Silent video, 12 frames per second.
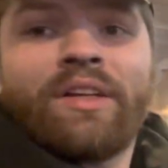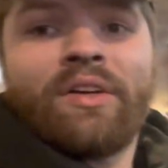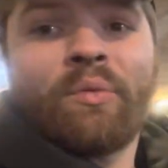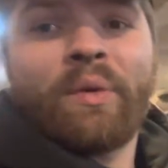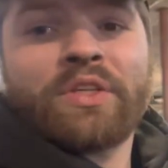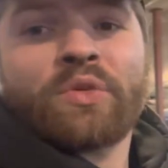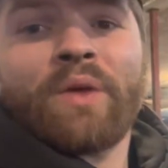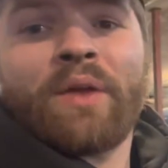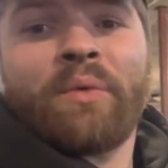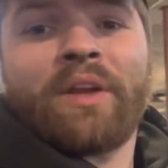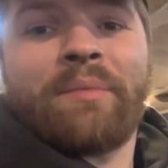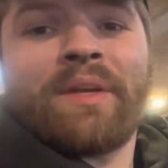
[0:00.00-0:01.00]
which one
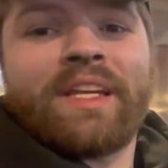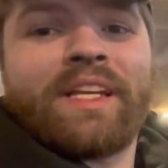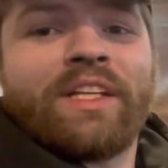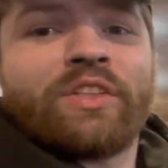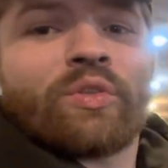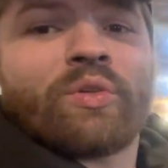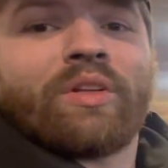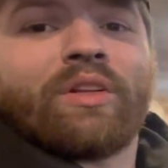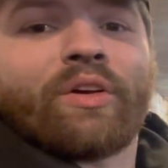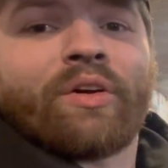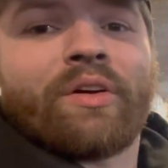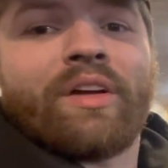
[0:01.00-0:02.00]
would have been easier to
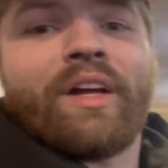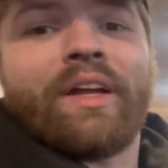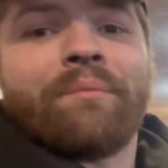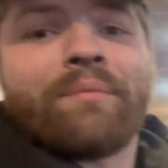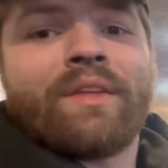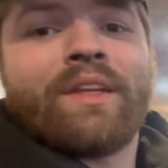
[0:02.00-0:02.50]
learn on?